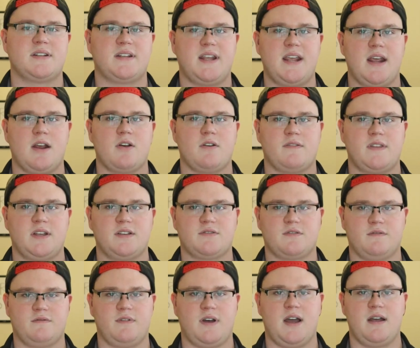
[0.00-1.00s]
to care if they
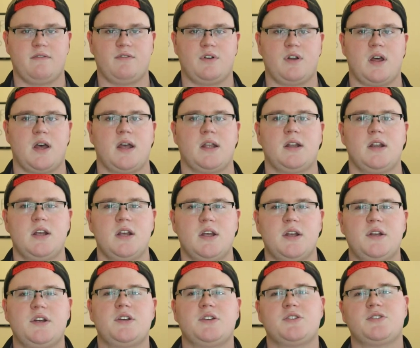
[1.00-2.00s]
survive or not.
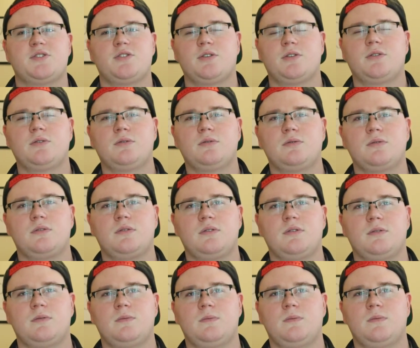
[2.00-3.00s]
So,
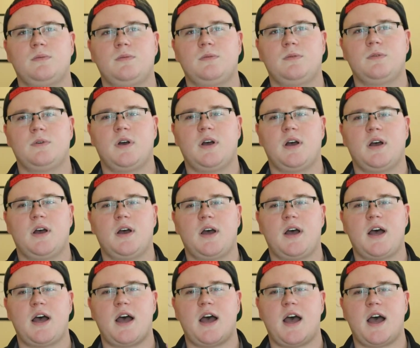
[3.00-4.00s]

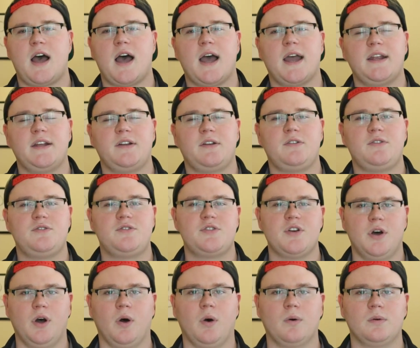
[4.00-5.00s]
I
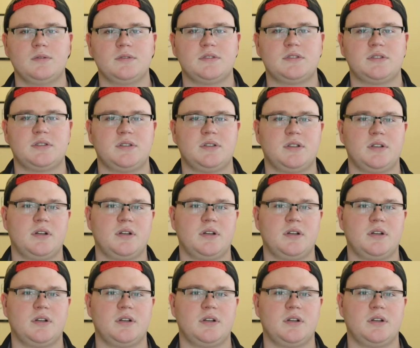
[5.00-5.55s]
don't.